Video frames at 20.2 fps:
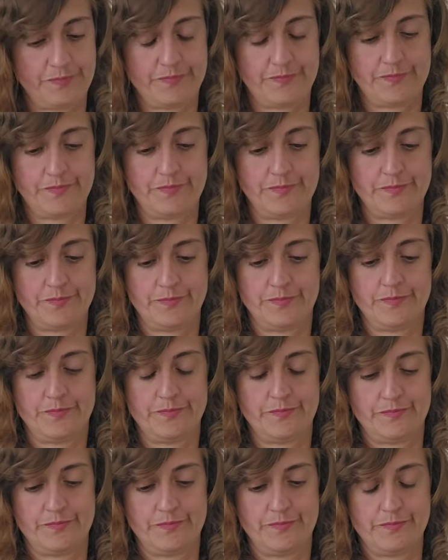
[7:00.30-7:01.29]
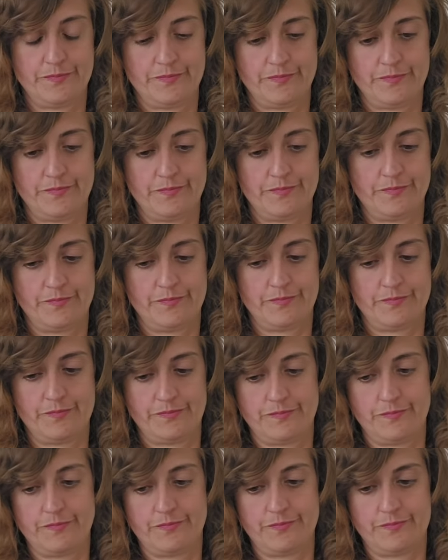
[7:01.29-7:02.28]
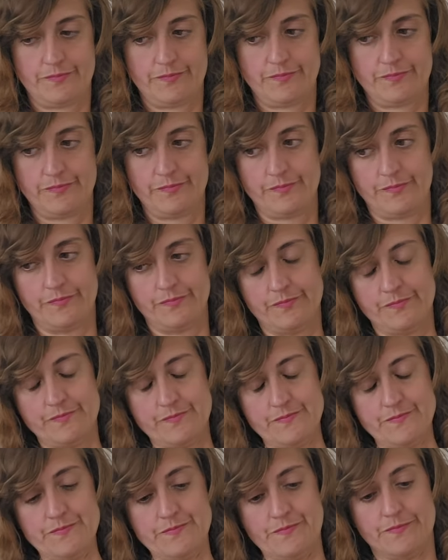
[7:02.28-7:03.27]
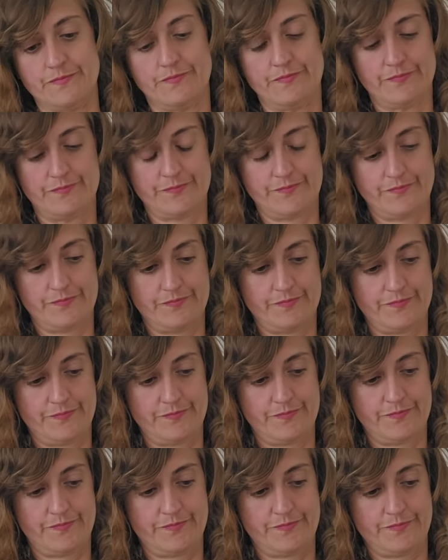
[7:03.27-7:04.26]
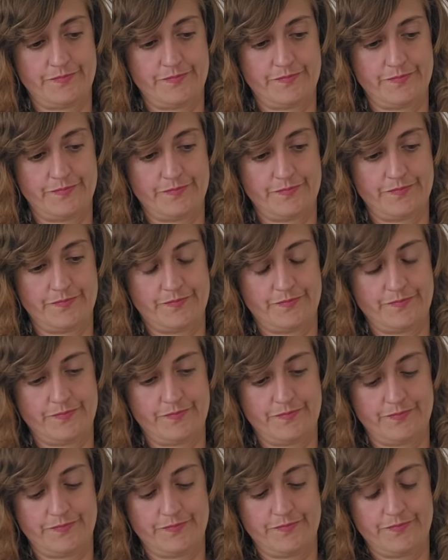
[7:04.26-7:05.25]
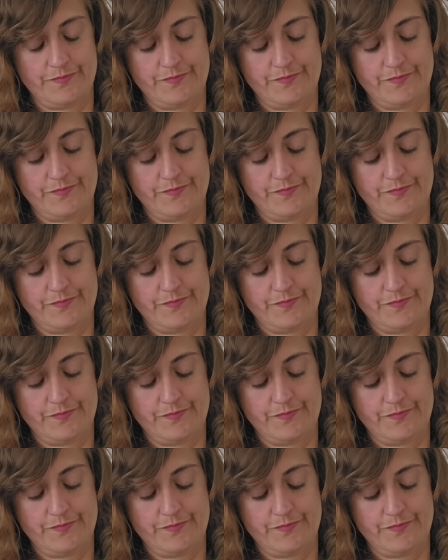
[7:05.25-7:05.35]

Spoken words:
[no speech]